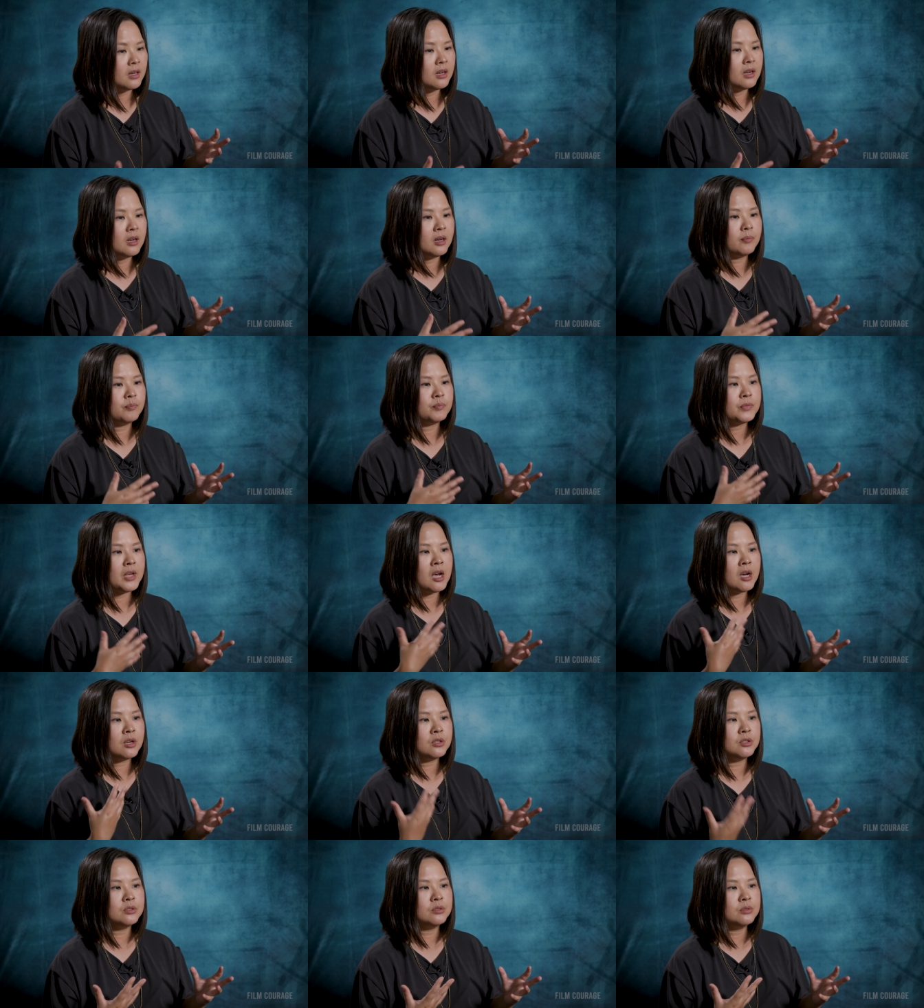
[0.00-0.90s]
um,
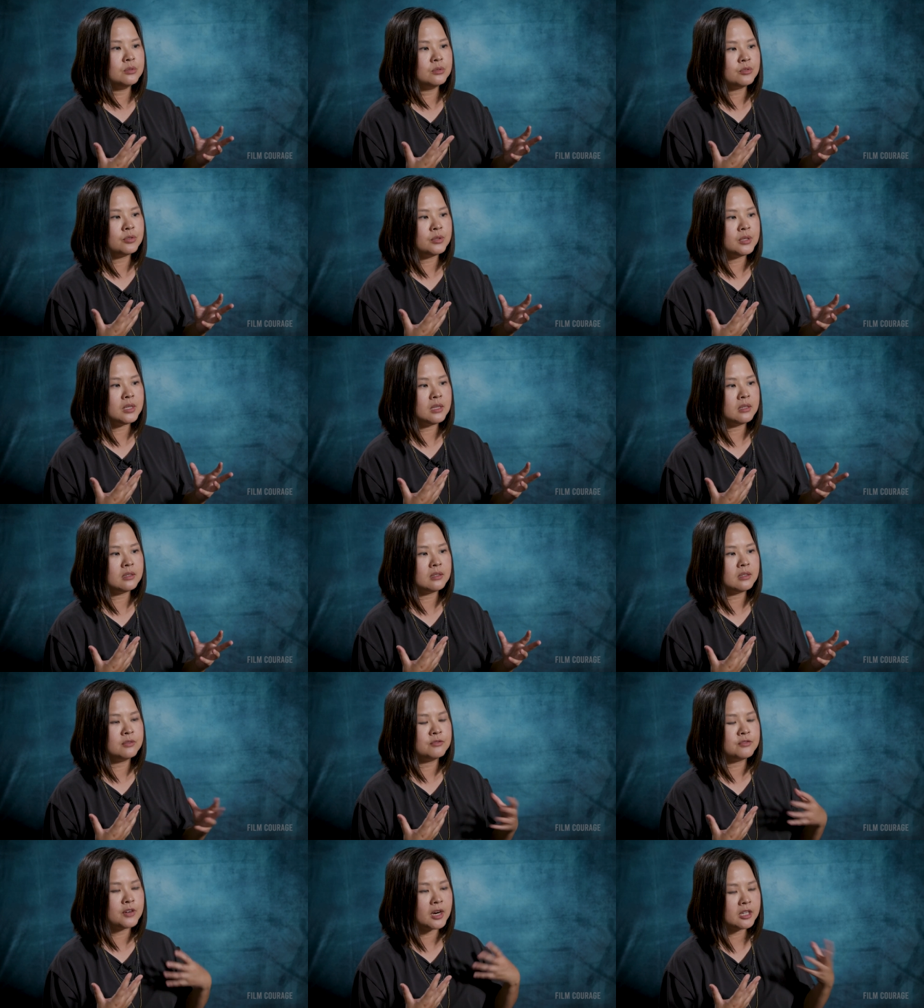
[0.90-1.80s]
how do you create
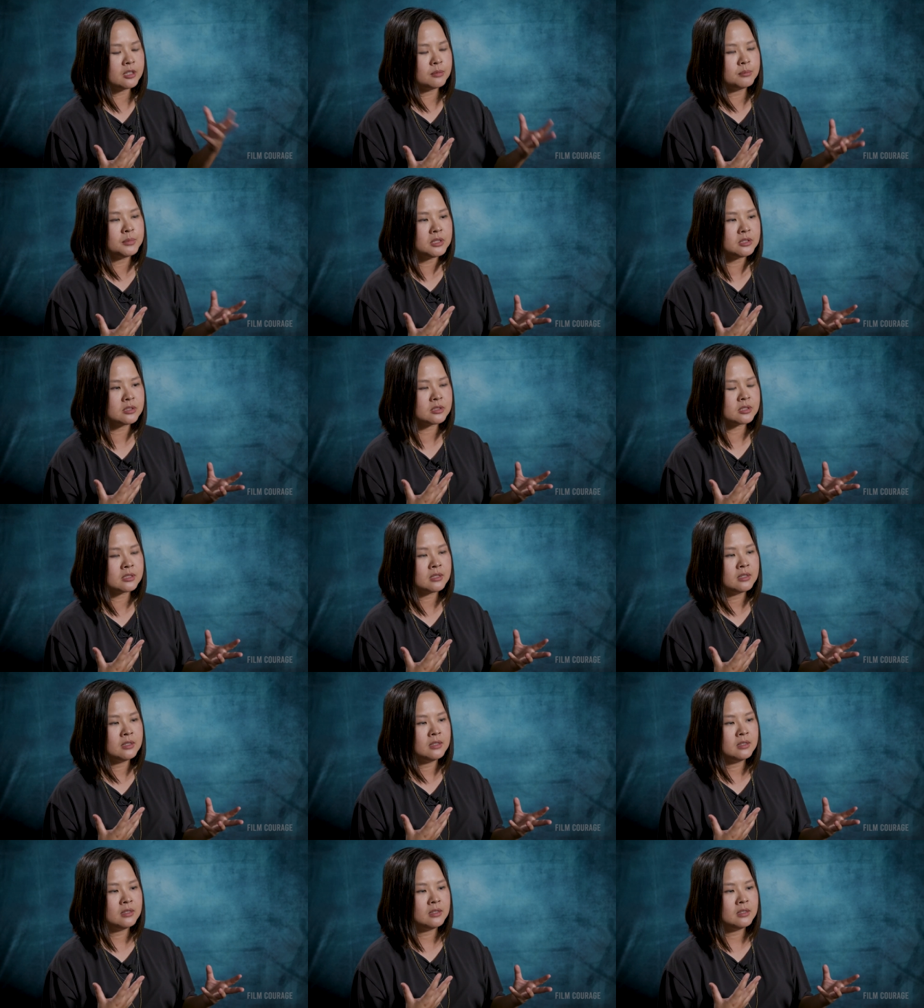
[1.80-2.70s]

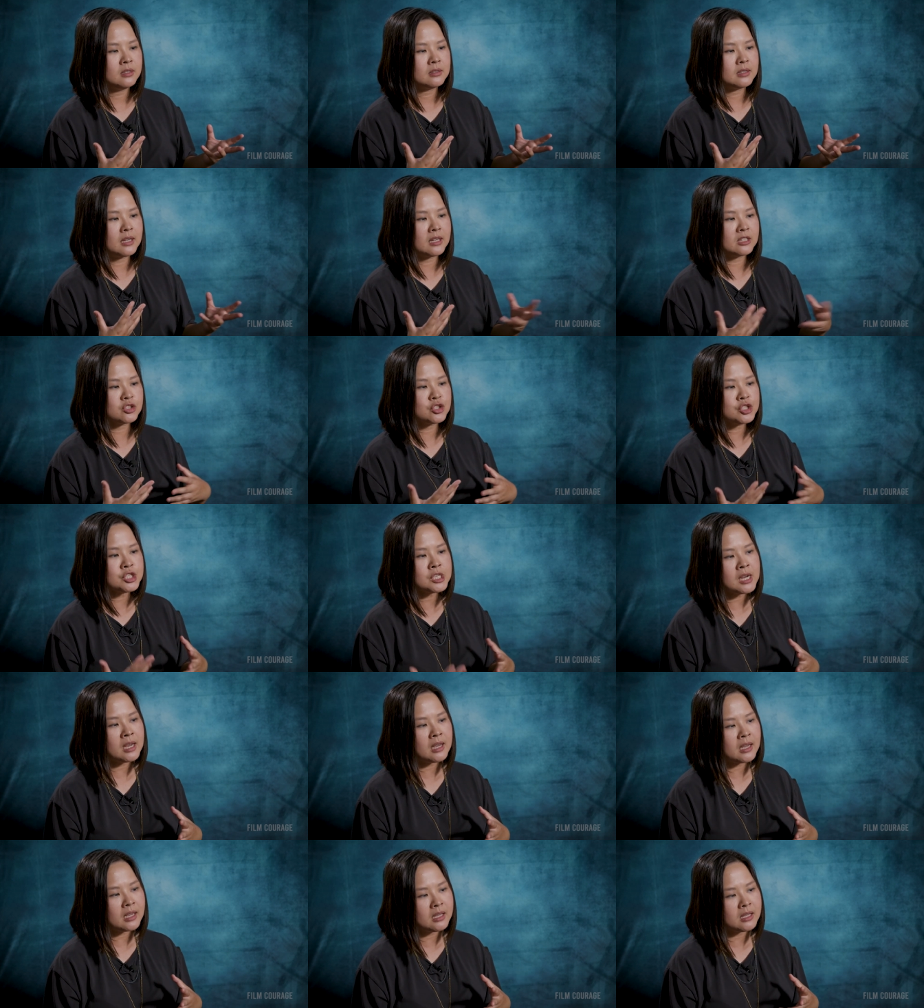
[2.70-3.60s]
environments that
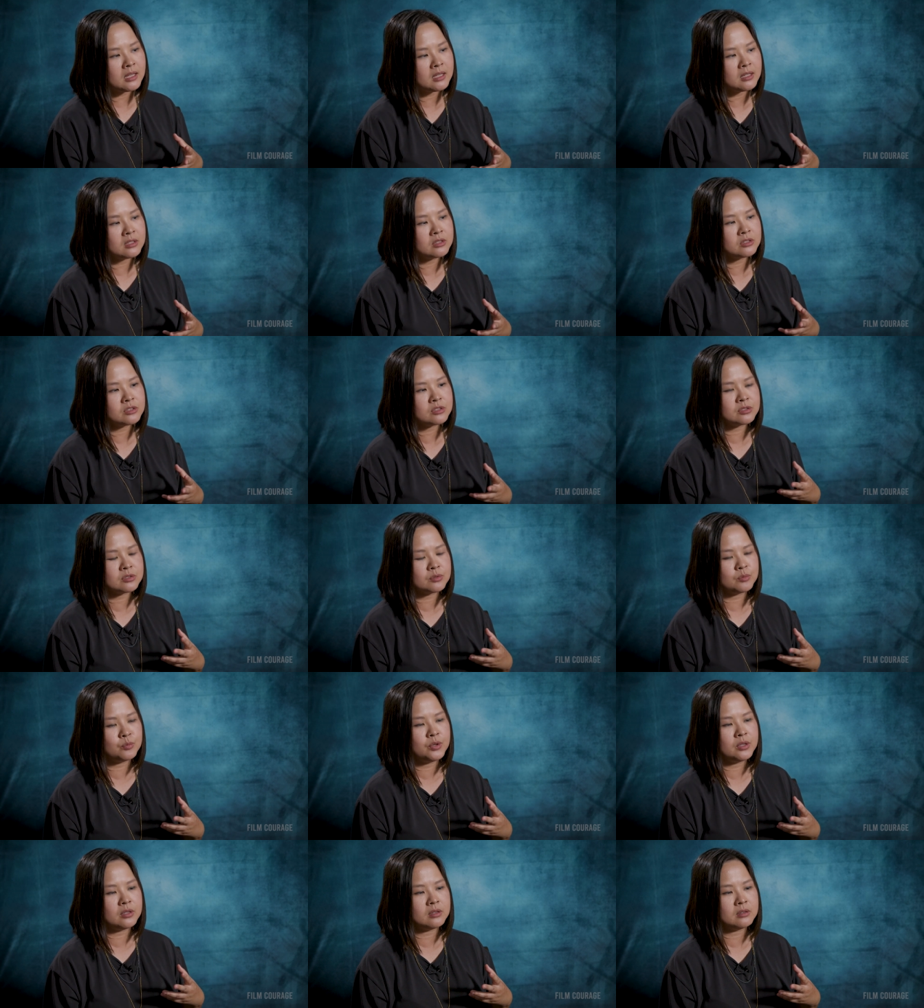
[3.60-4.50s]
change
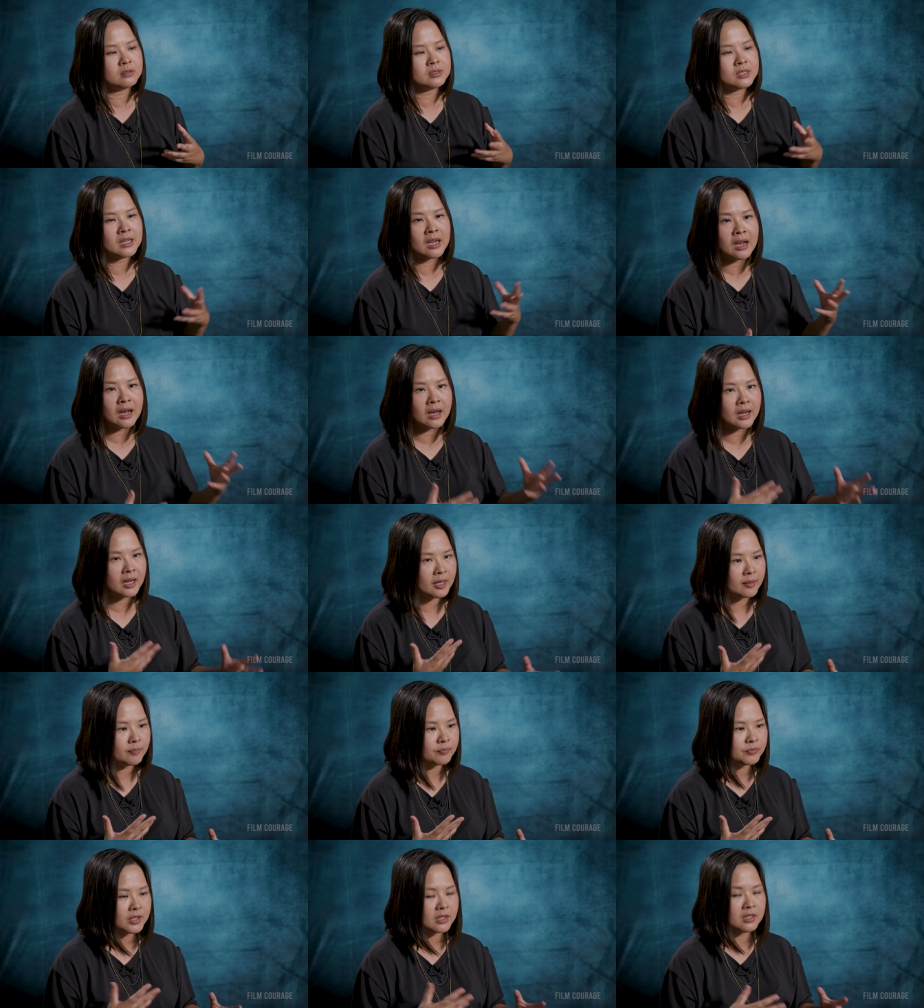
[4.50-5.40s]
with
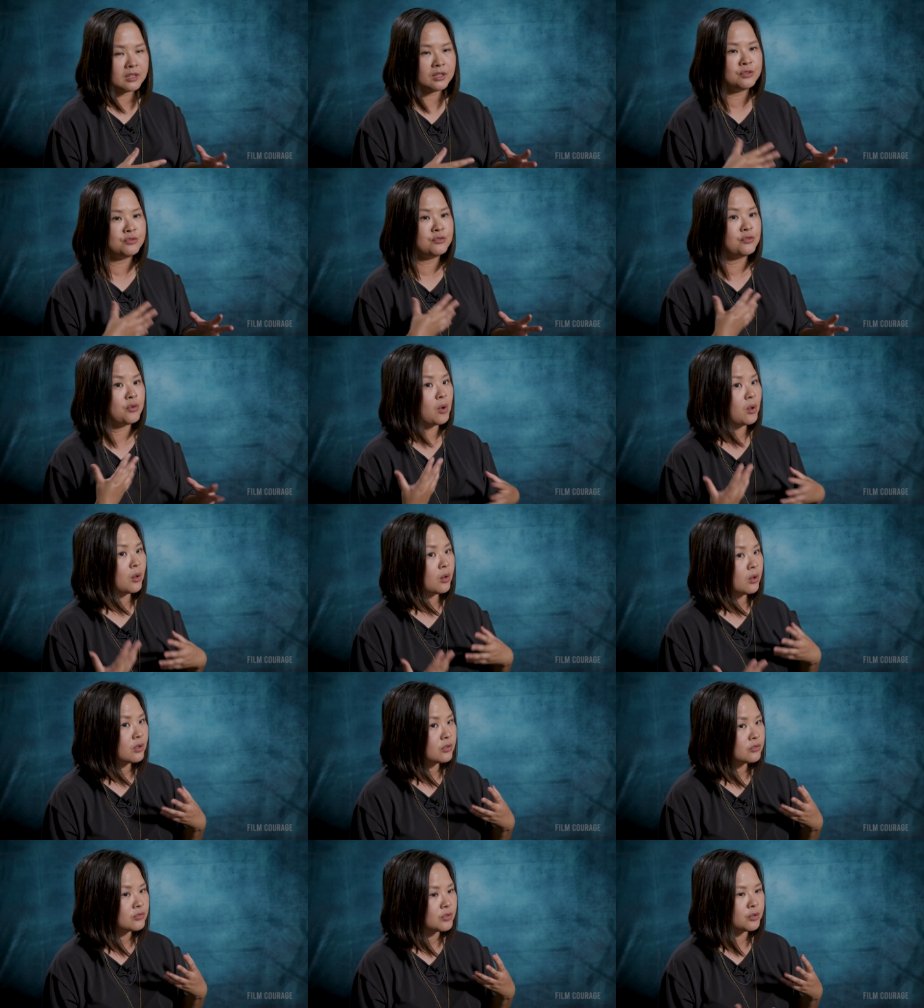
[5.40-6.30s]
time that
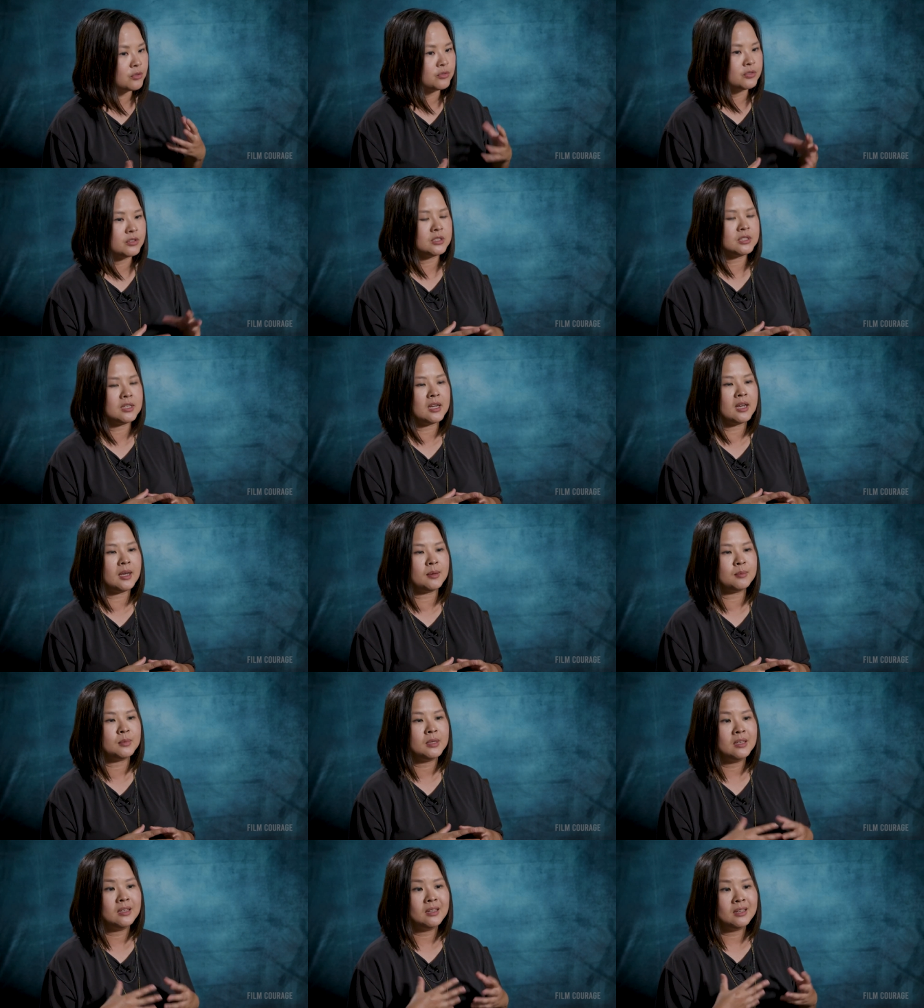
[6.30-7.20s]
evolve over
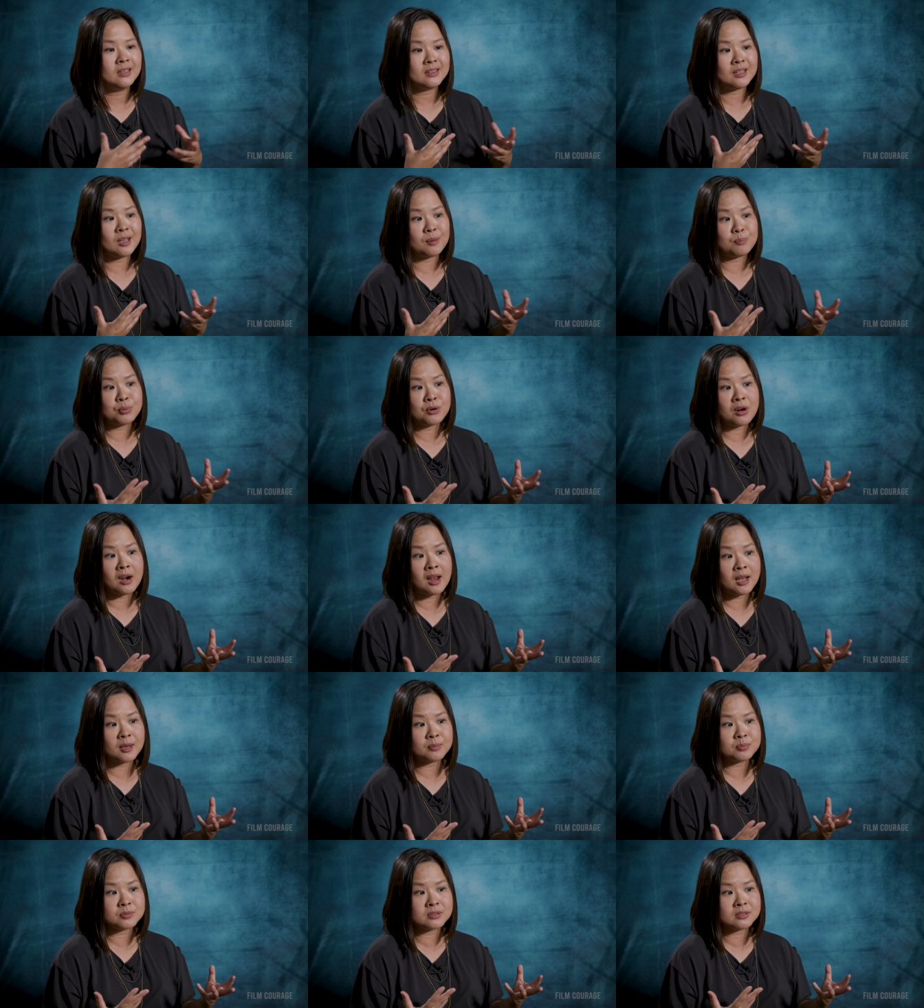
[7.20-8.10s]
time that
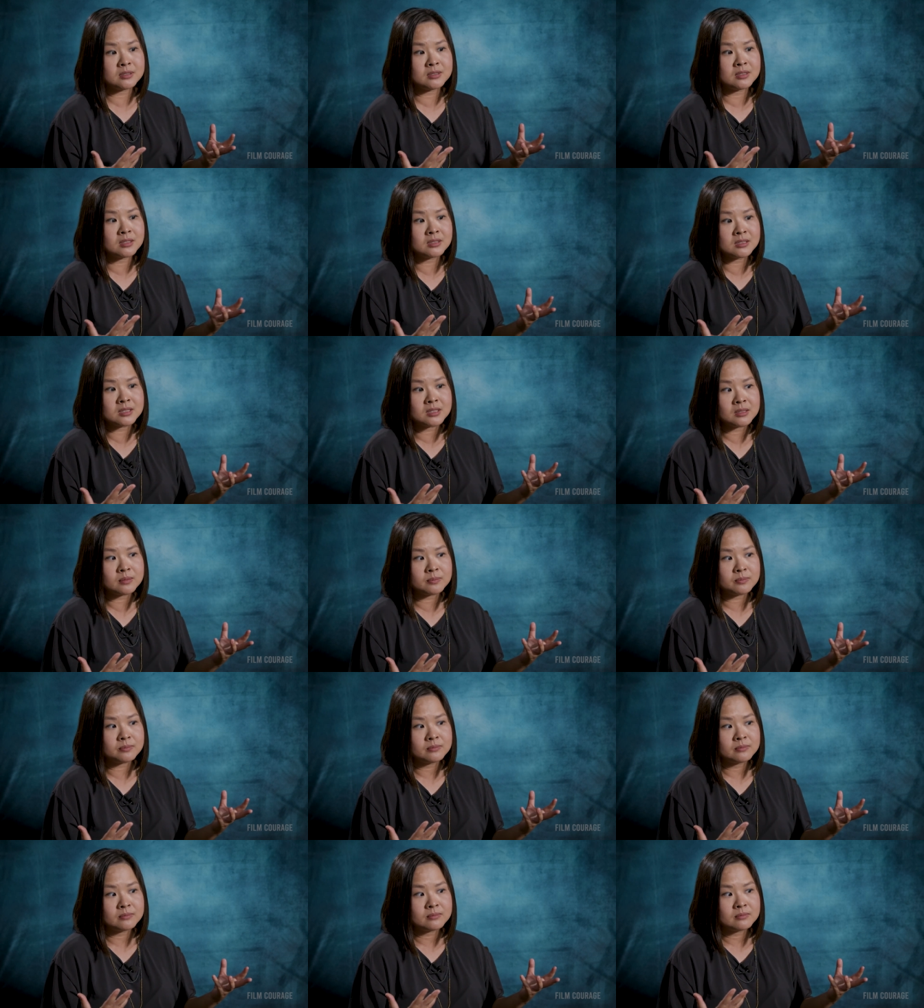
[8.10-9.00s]
perhaps does
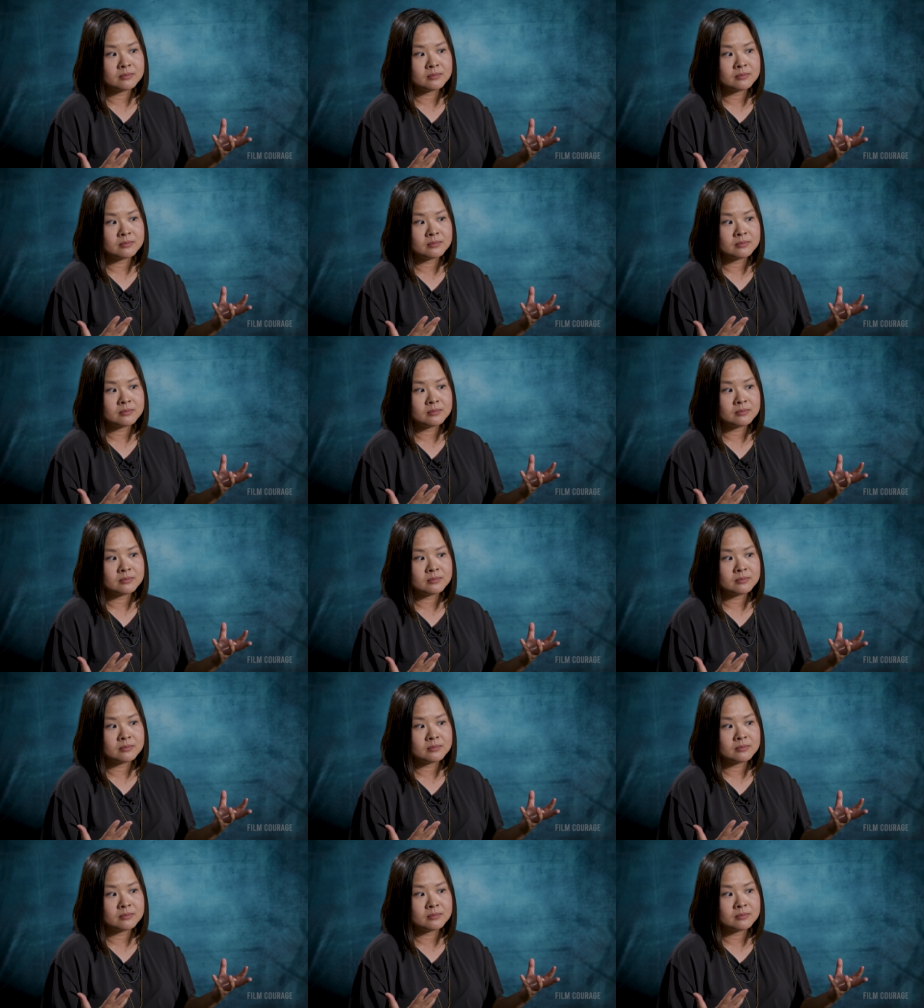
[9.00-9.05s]
it